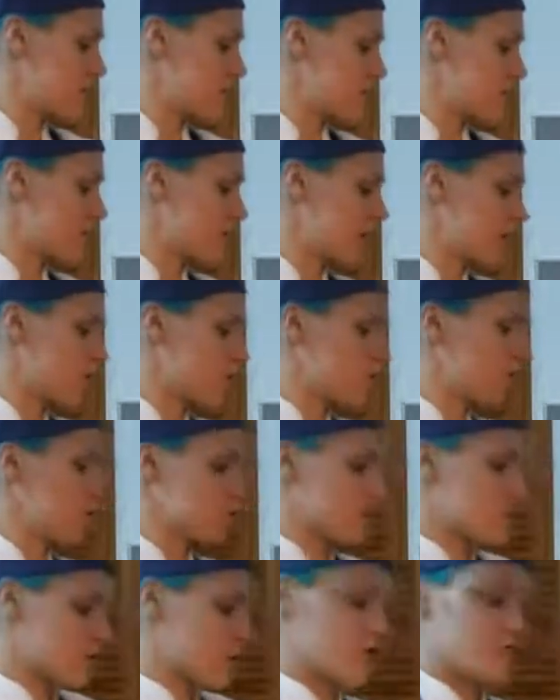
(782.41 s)
sweet
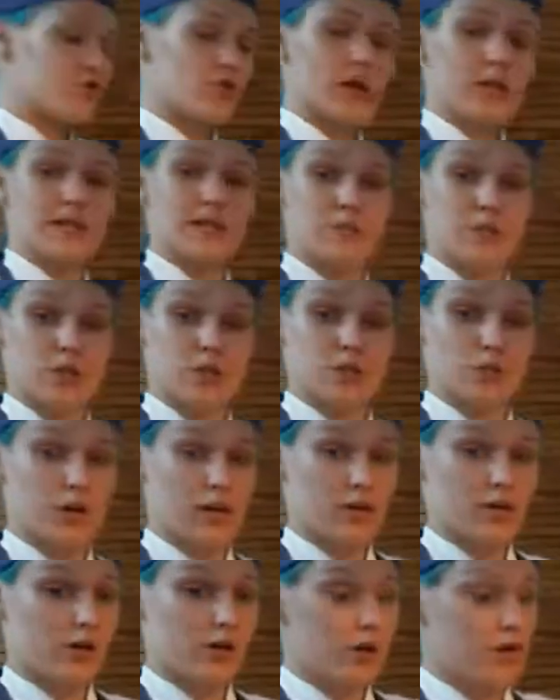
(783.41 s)
corn. So drain some
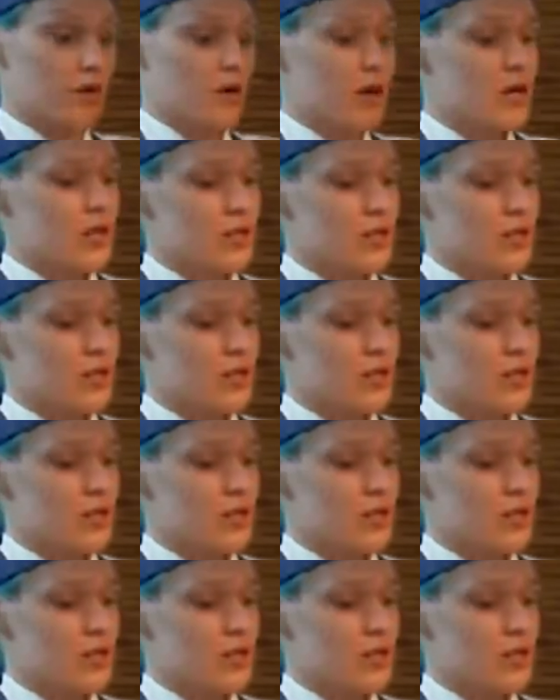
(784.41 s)
sweet corn.